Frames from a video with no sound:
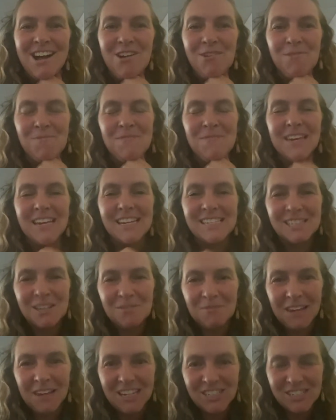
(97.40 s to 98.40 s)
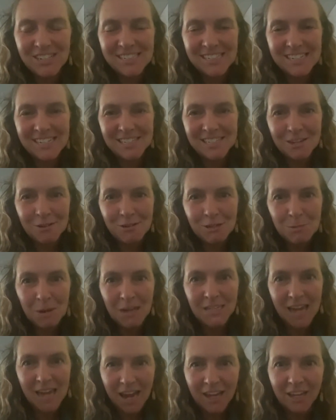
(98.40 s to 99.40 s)
Because to me, it just is so
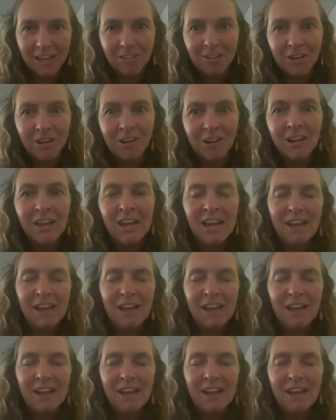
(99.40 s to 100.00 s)
spectacular